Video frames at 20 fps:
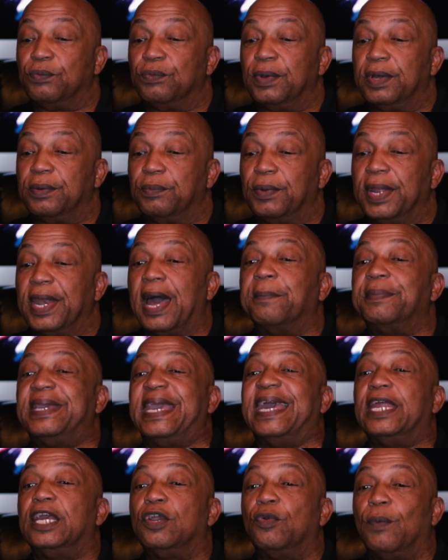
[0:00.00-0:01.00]
when I'm
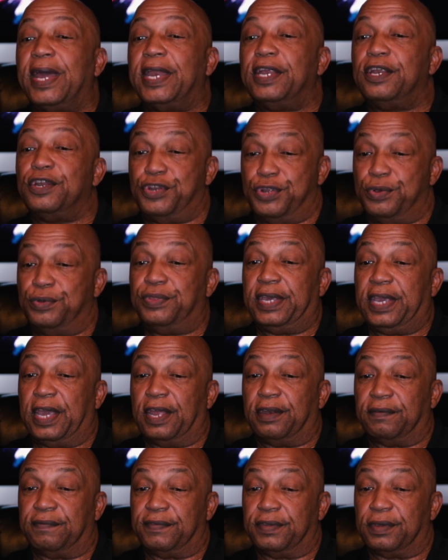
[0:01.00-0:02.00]
getting ready to do the
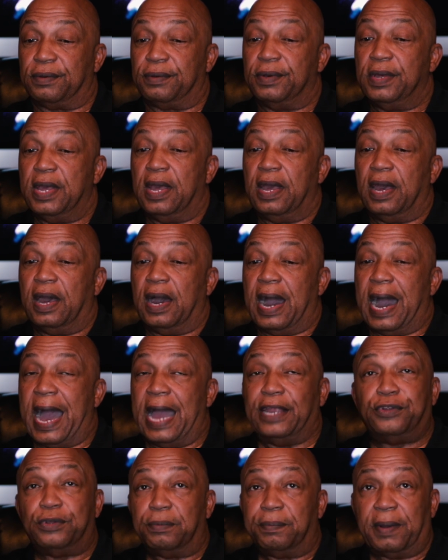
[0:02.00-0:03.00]
interview,
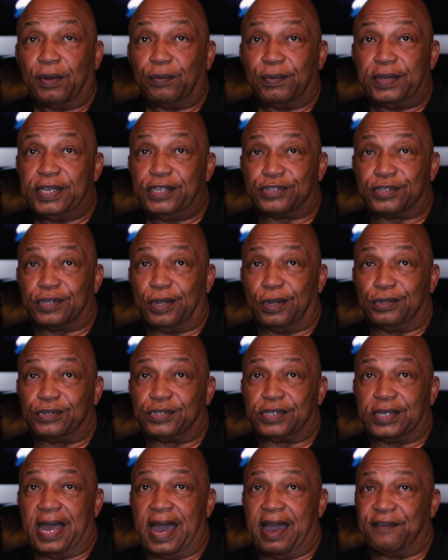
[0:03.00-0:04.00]
I do my research.